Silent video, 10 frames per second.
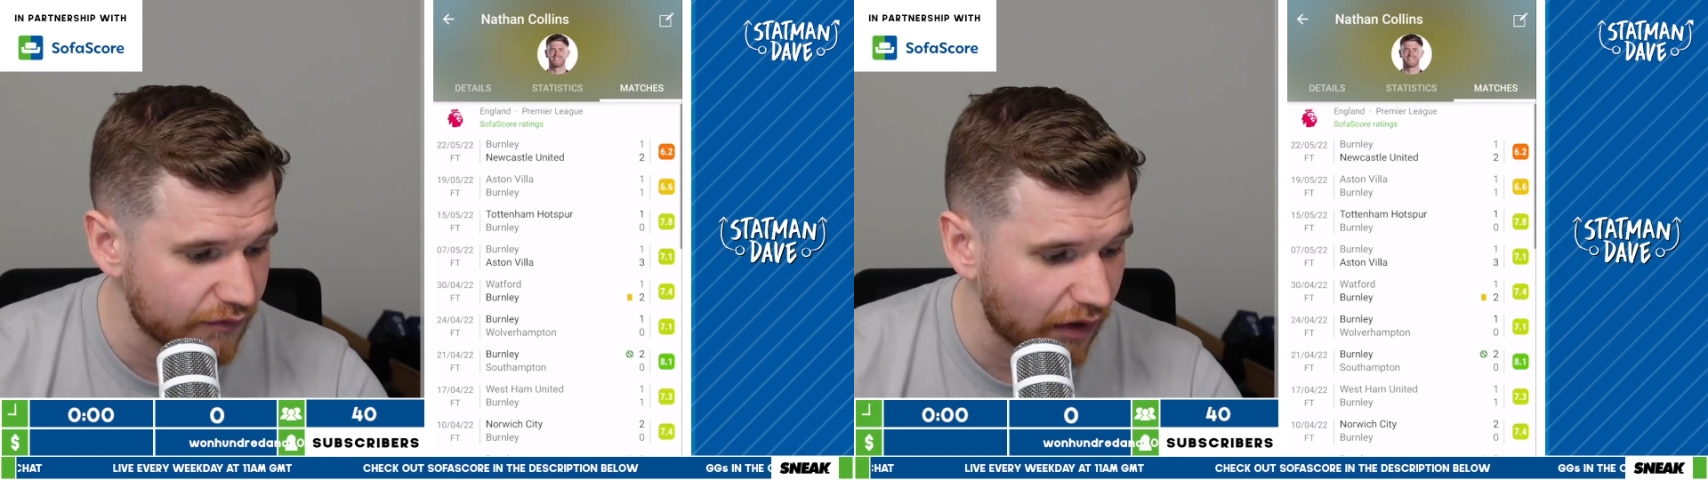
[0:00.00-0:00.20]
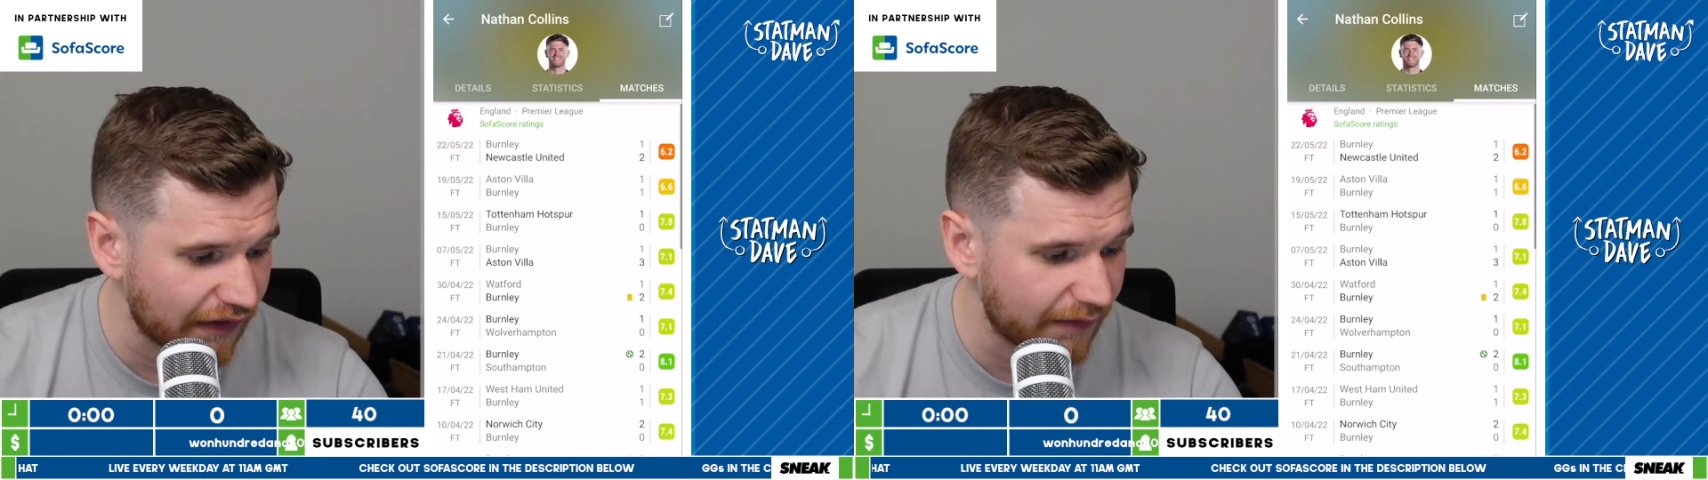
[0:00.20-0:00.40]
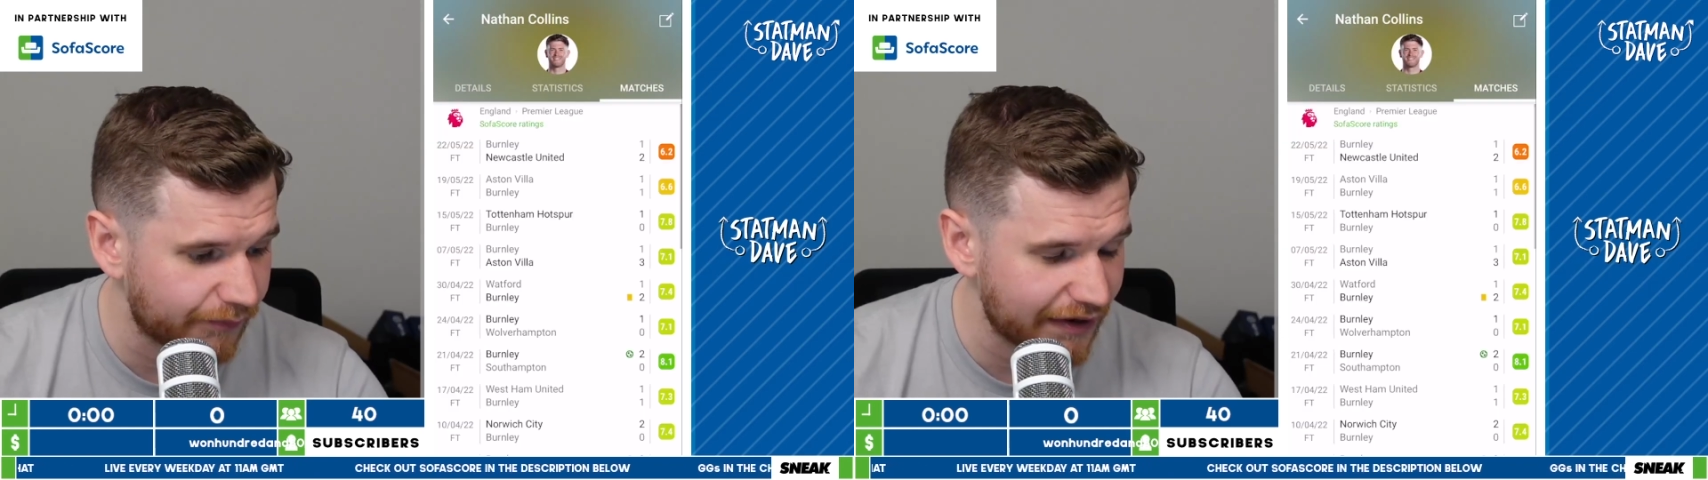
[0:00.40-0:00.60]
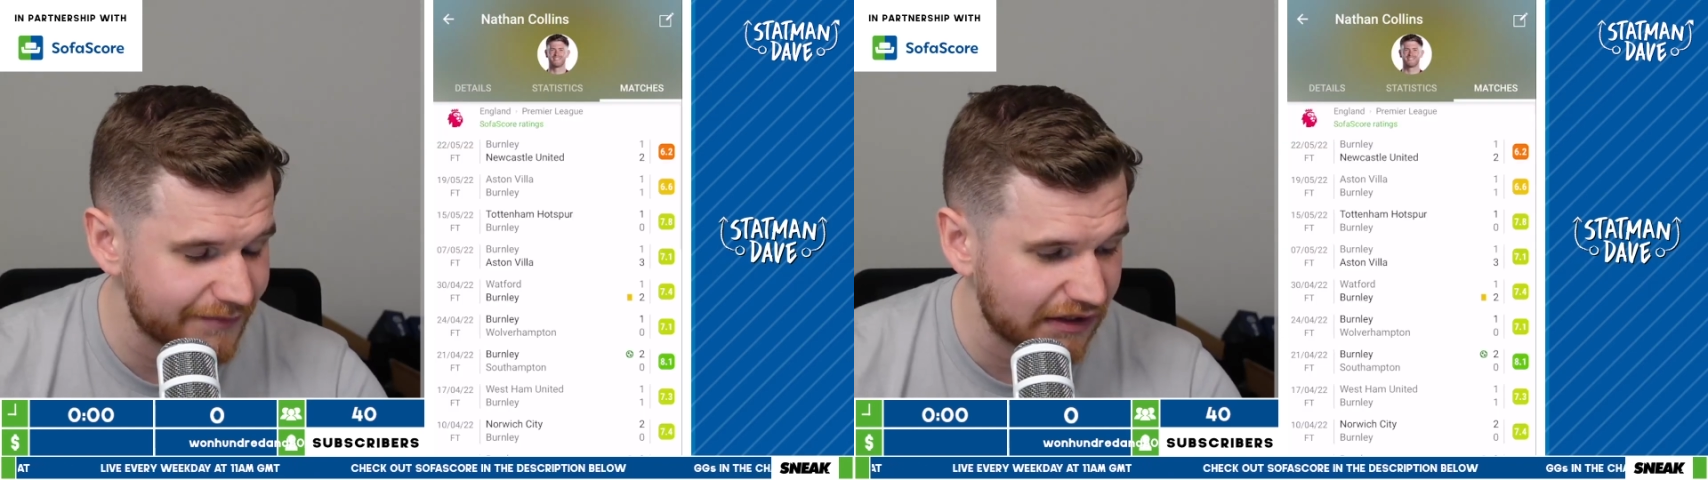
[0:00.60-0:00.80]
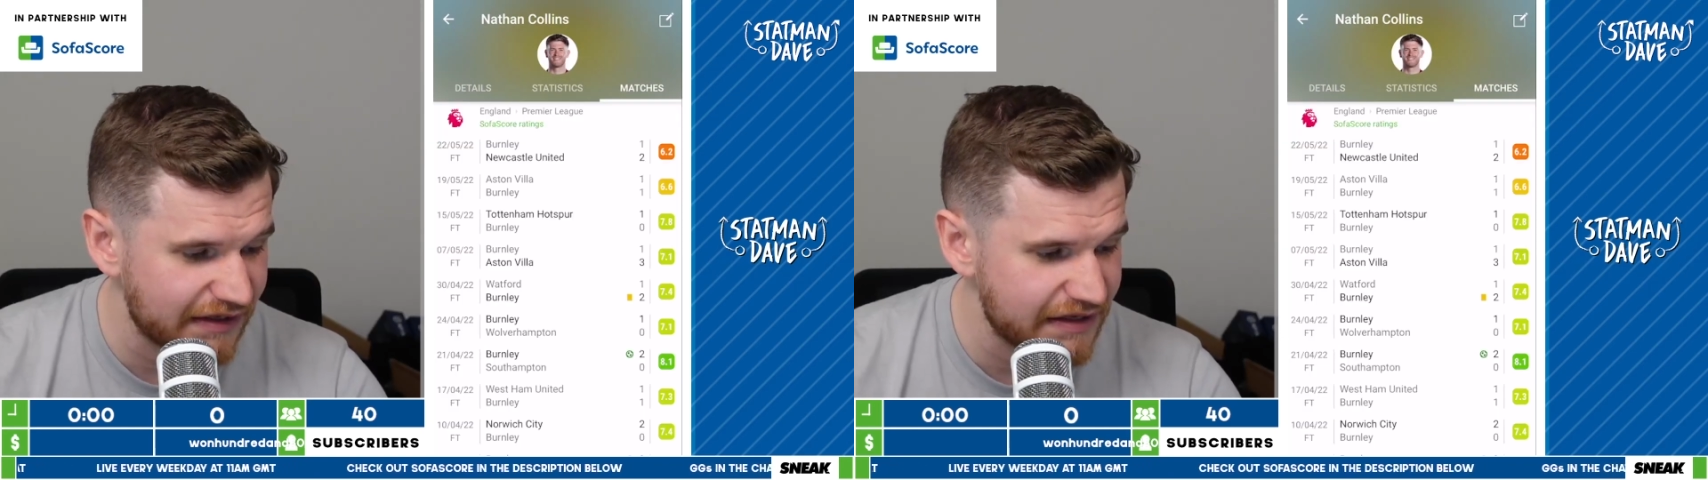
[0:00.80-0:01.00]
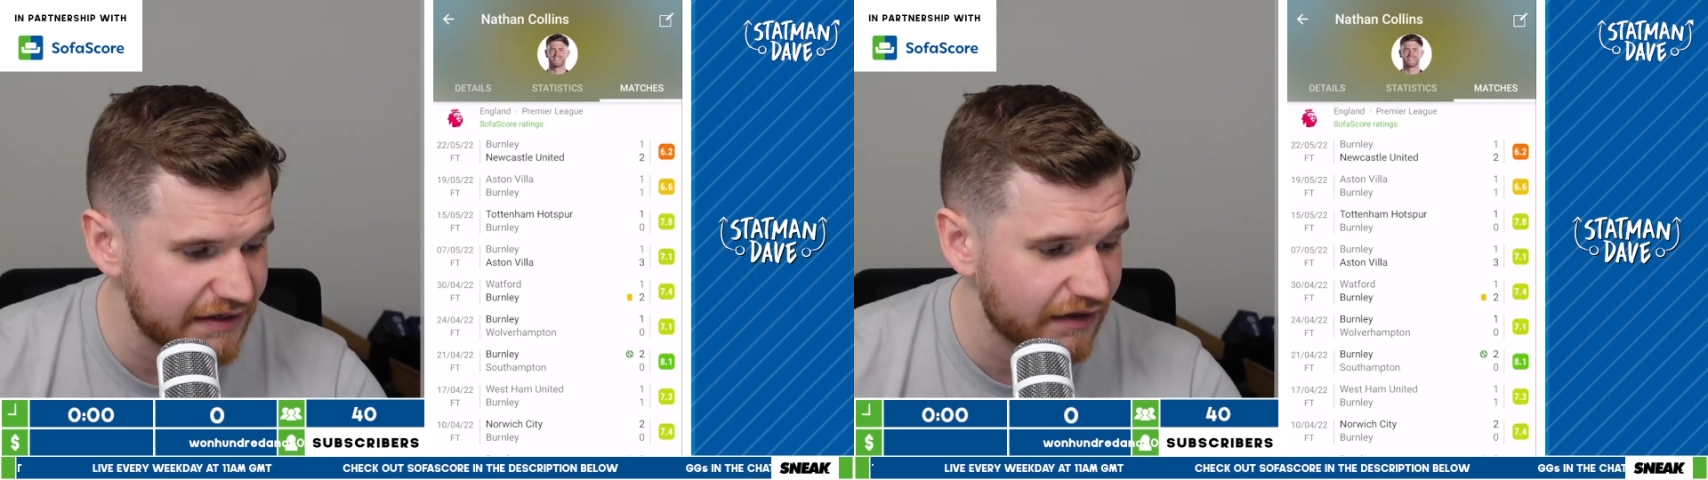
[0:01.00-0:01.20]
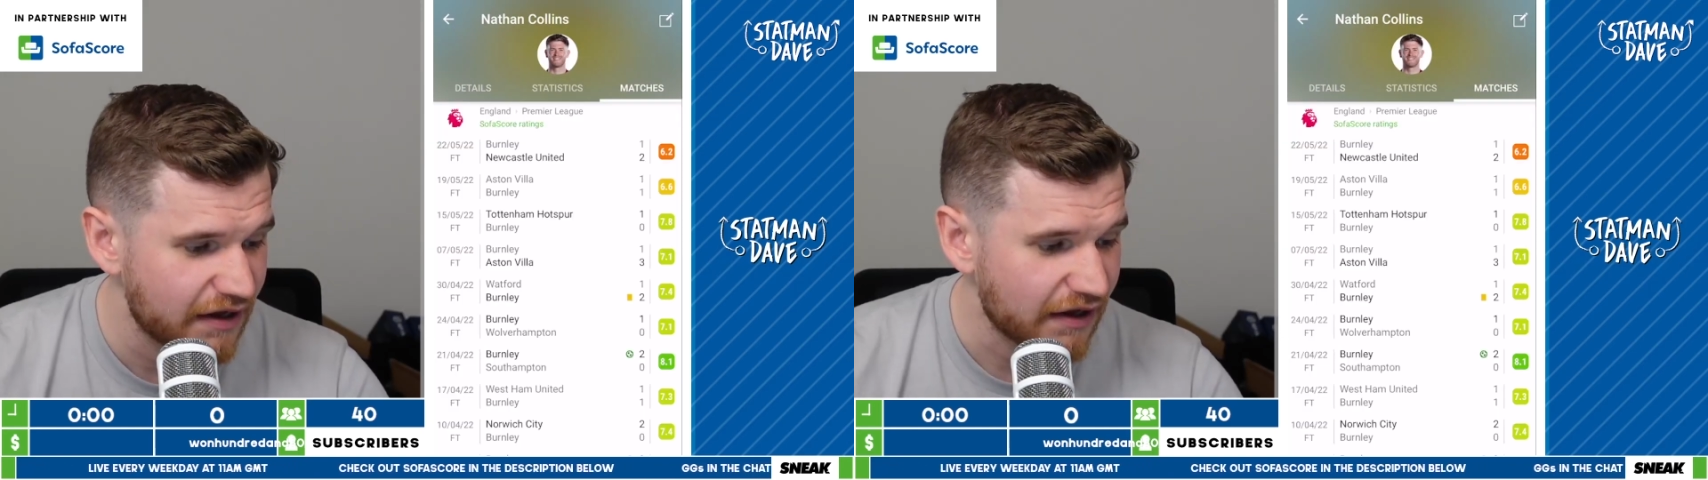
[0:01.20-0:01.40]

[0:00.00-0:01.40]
well in the Premier League